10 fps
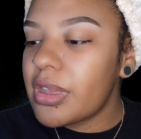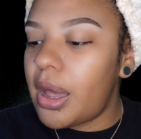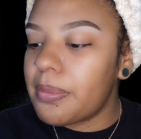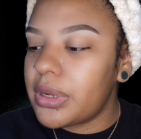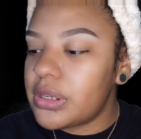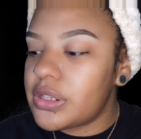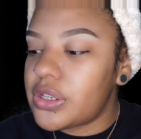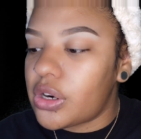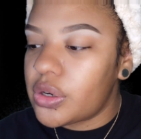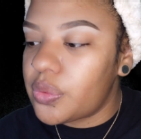I'm gonna
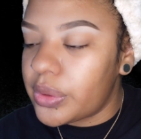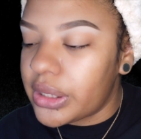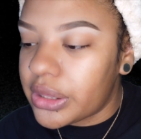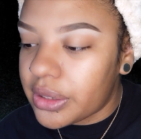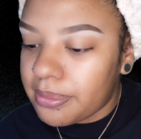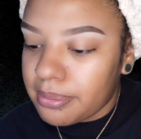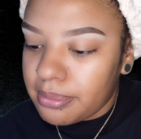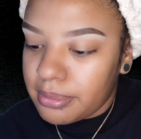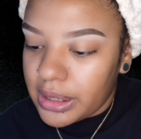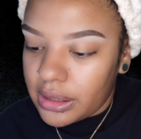start with
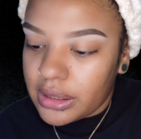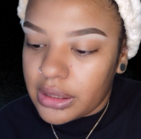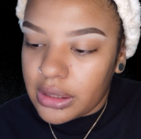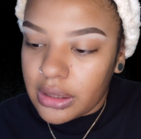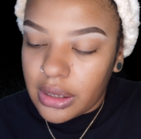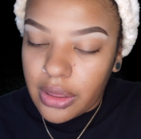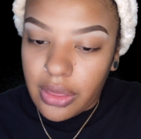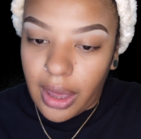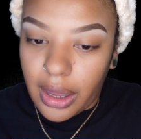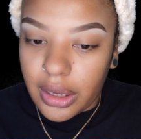making
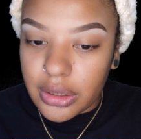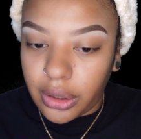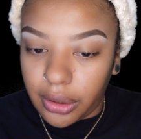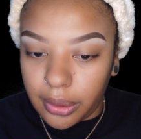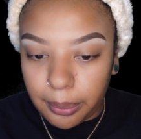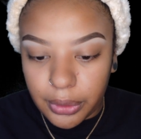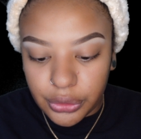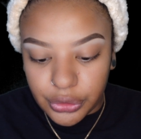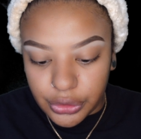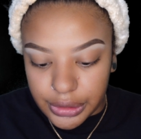that
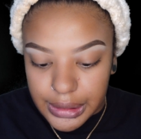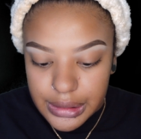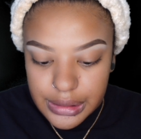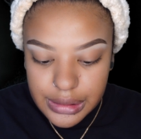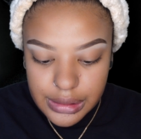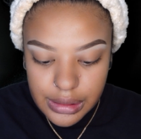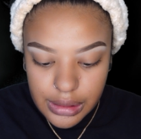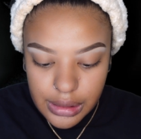crease